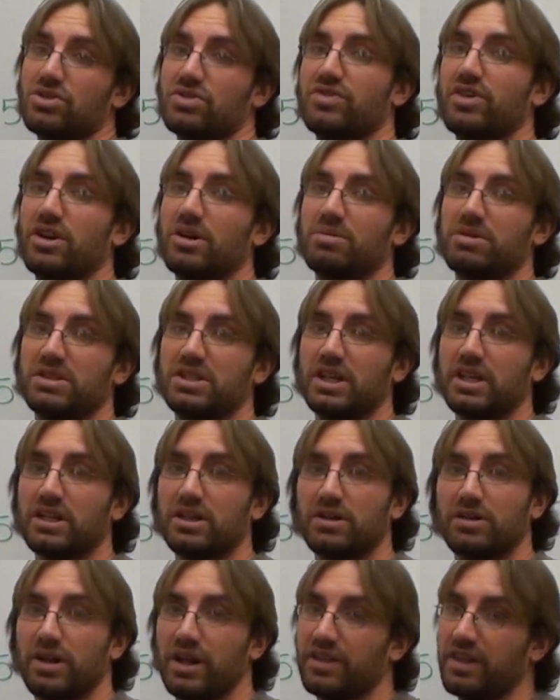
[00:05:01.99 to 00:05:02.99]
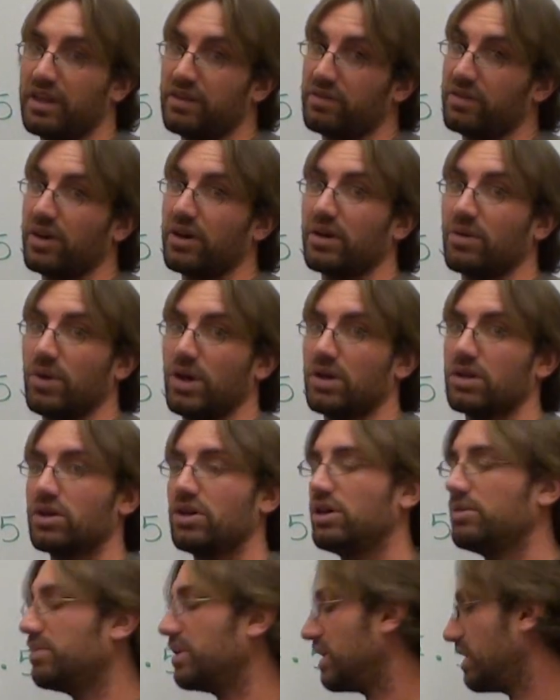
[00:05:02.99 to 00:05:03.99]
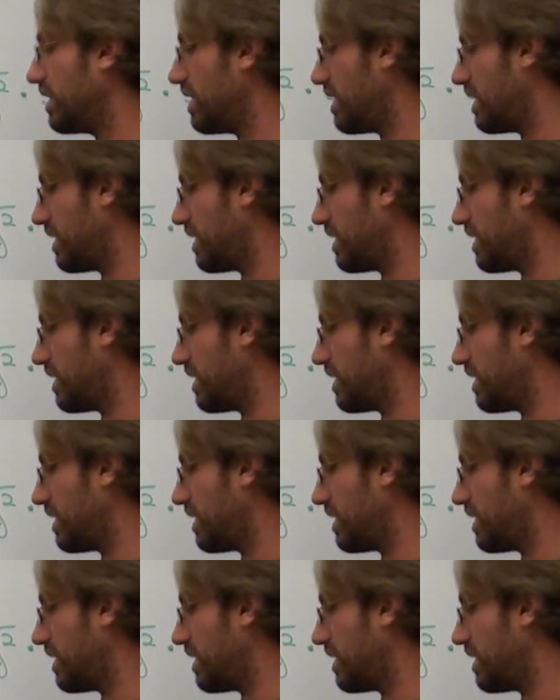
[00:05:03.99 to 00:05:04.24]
is very particular, and they very well could be,